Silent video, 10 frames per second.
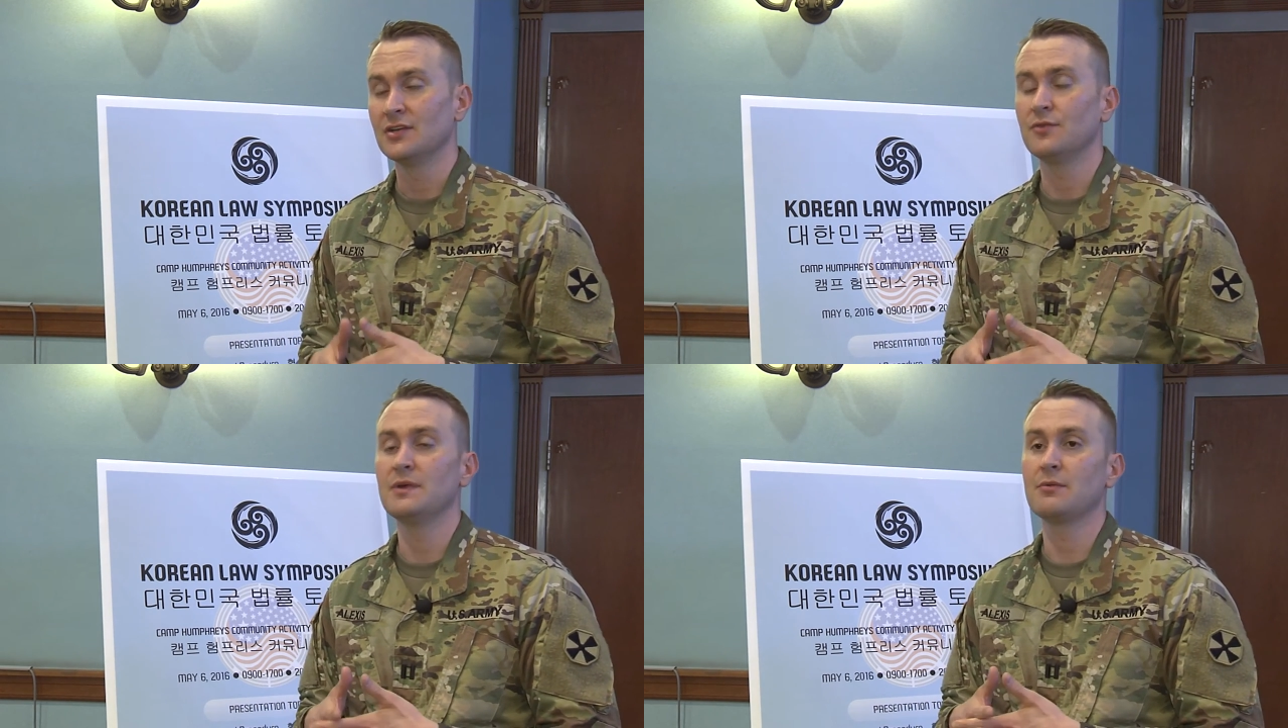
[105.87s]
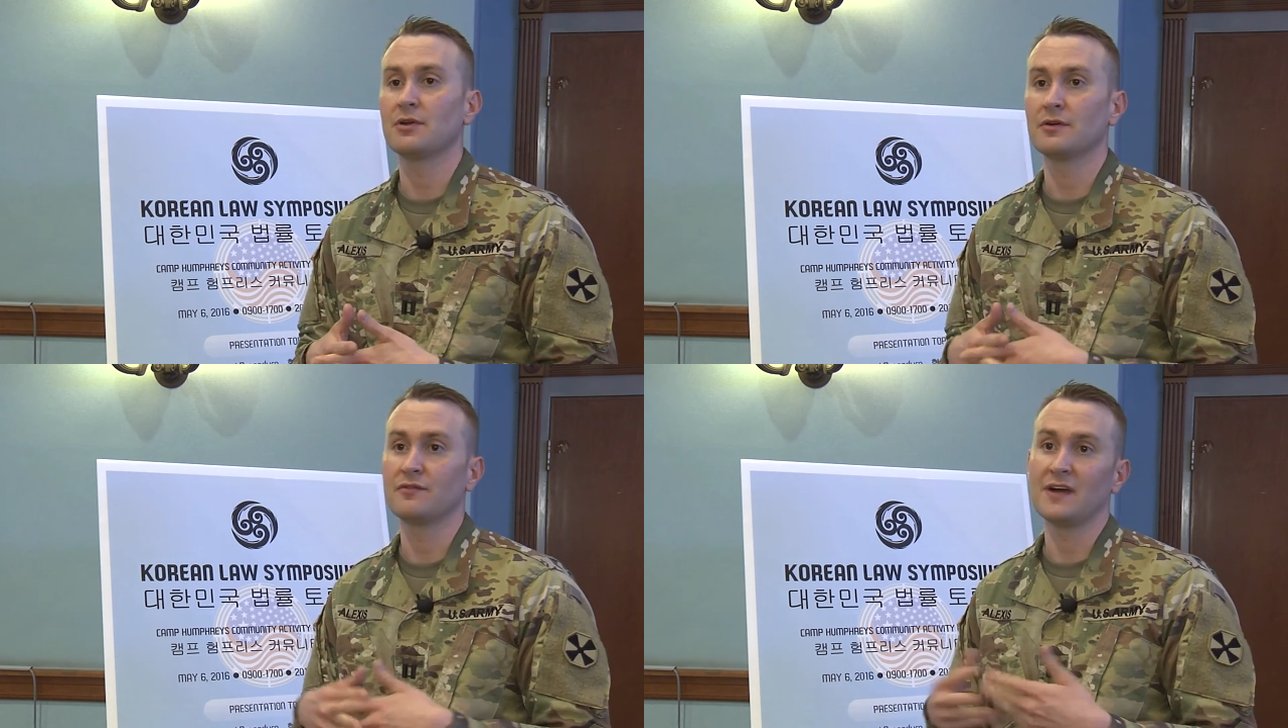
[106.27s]
to be able
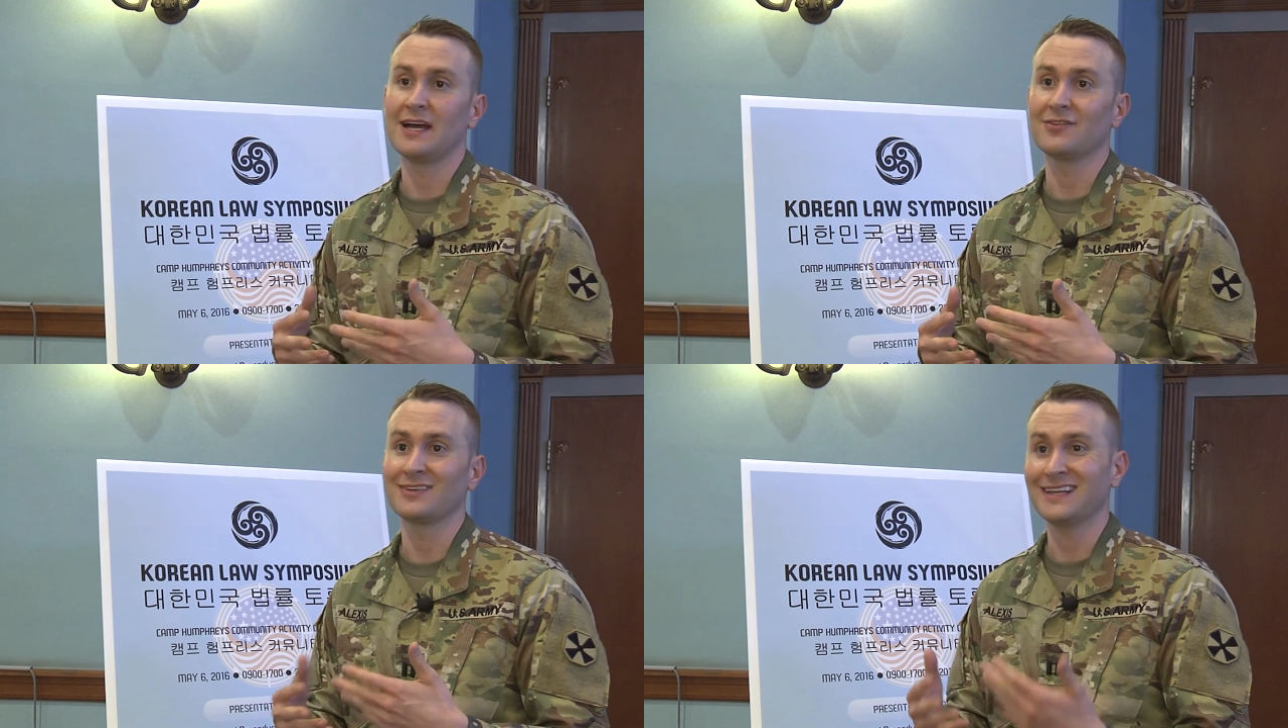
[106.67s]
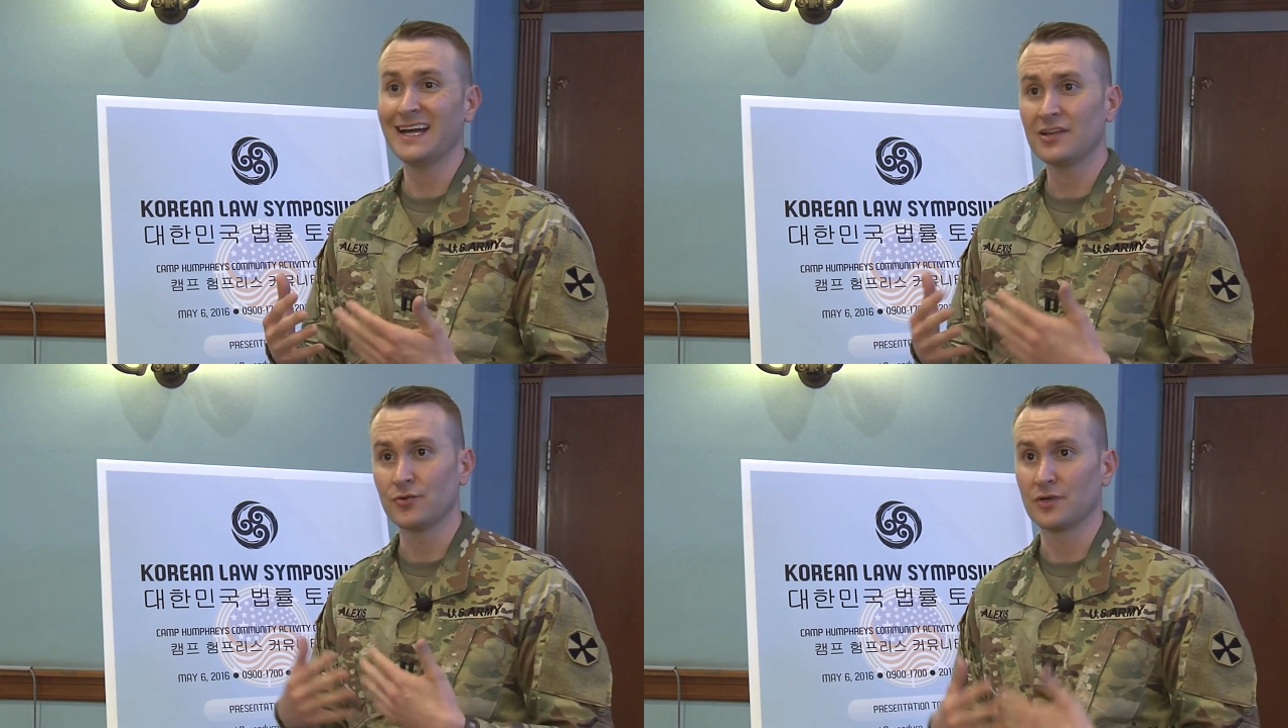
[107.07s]
to advise
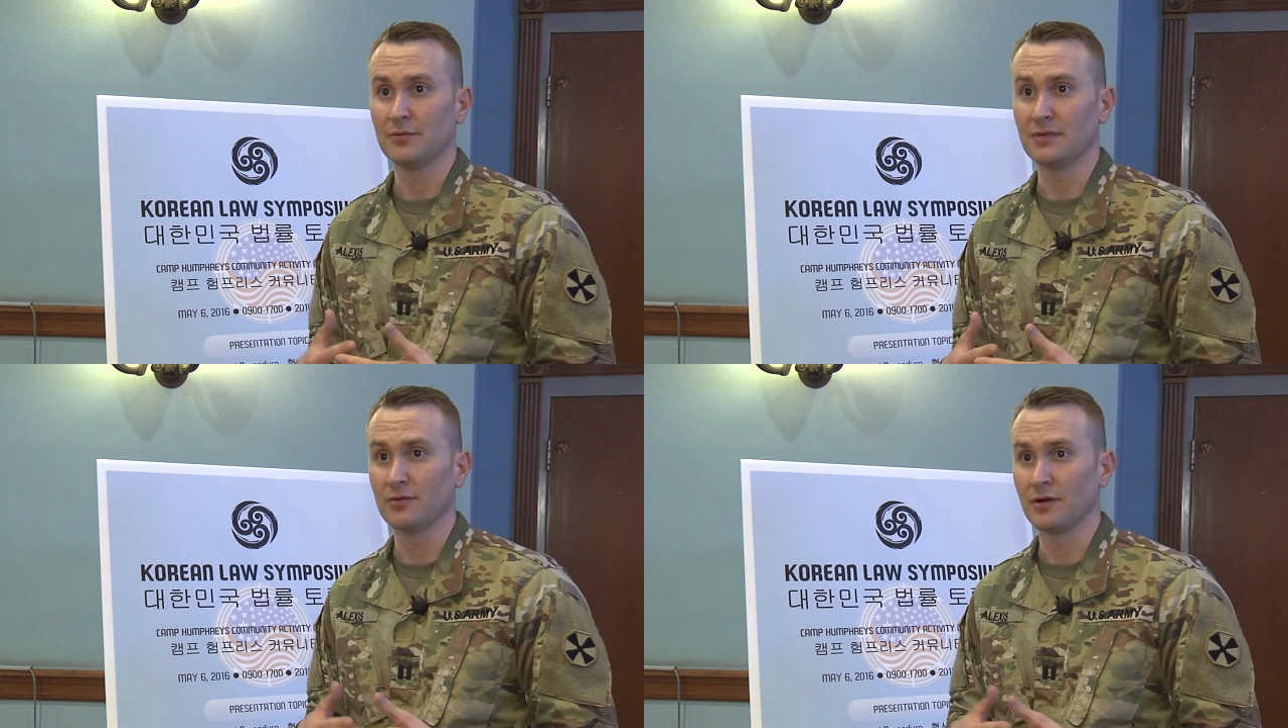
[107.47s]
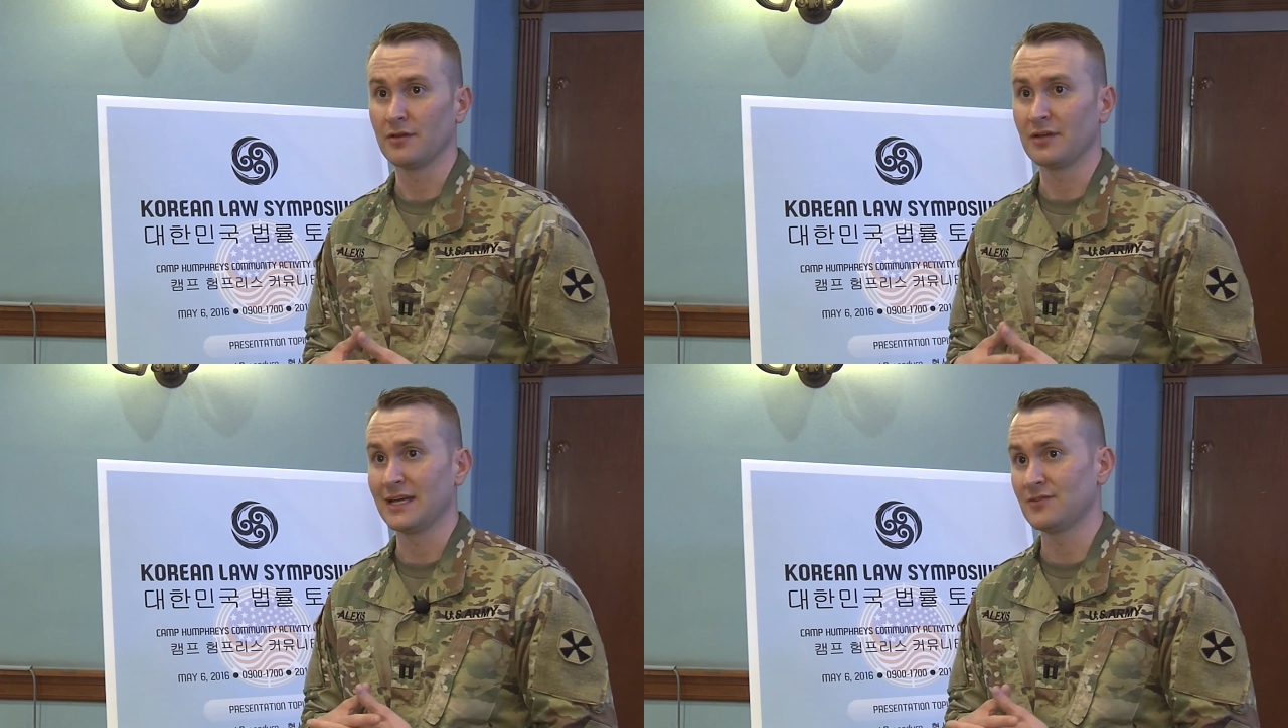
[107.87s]
clients who come in,
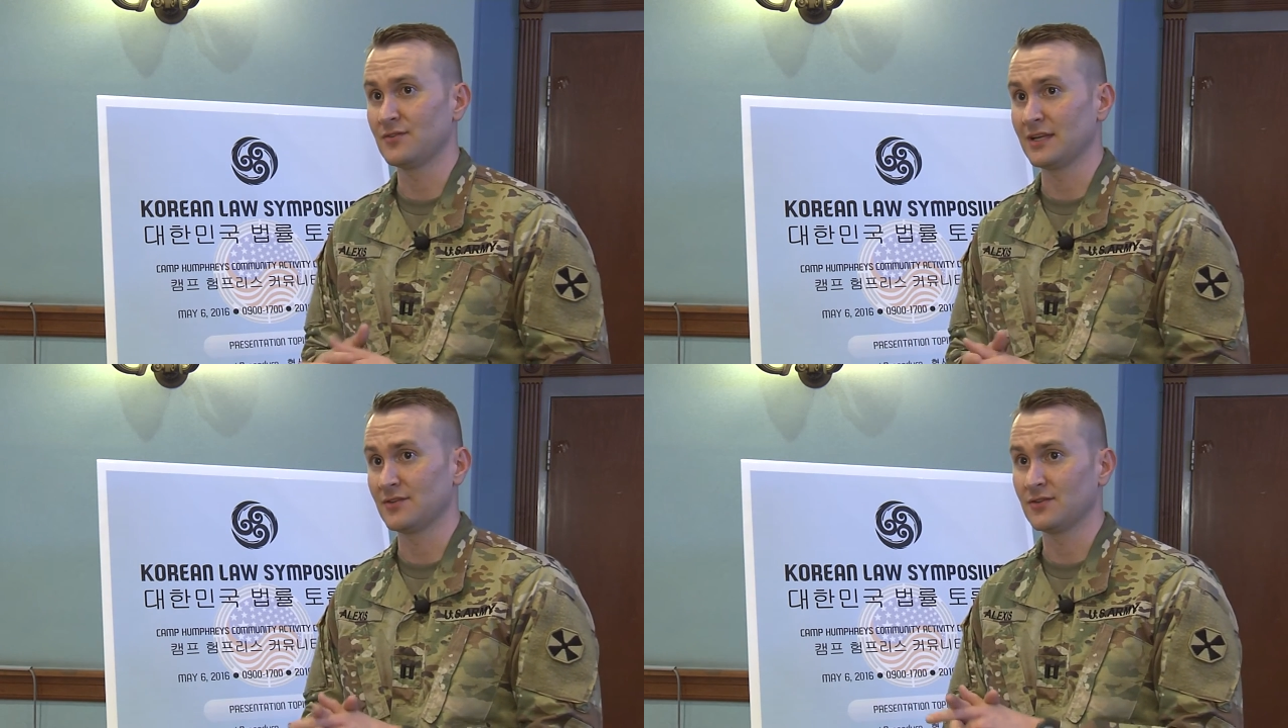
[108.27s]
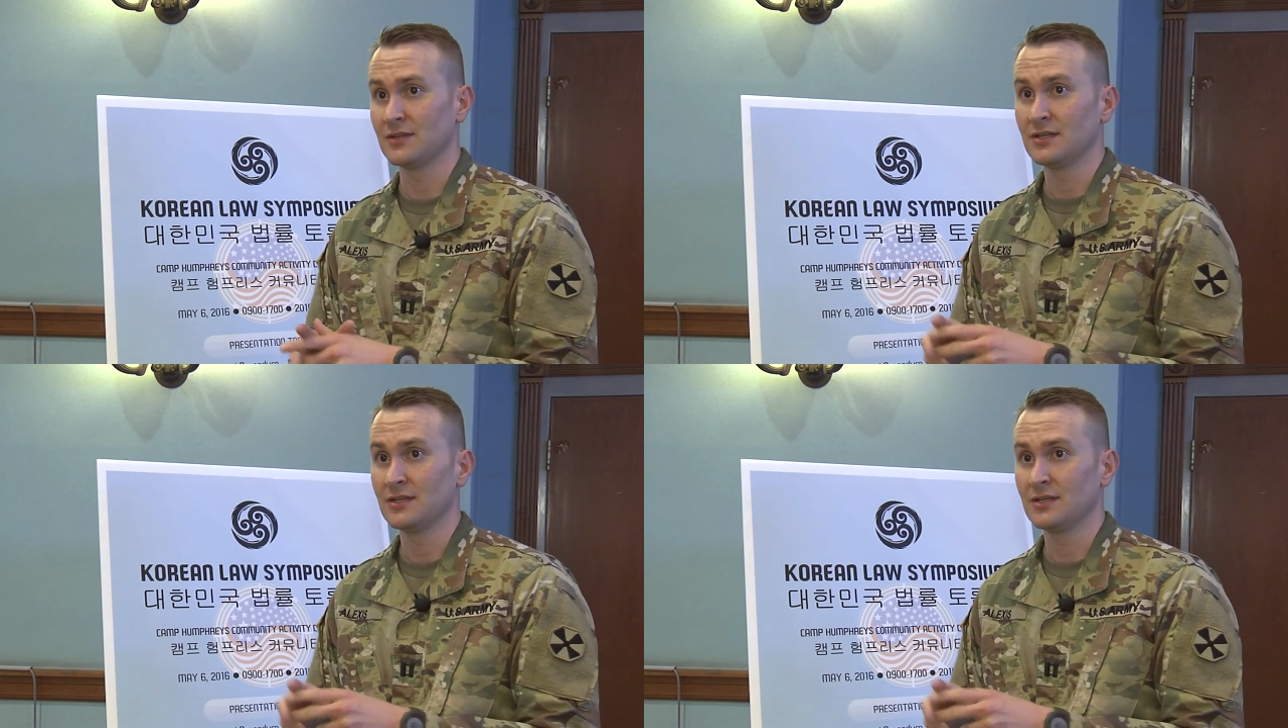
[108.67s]
whether that's, that's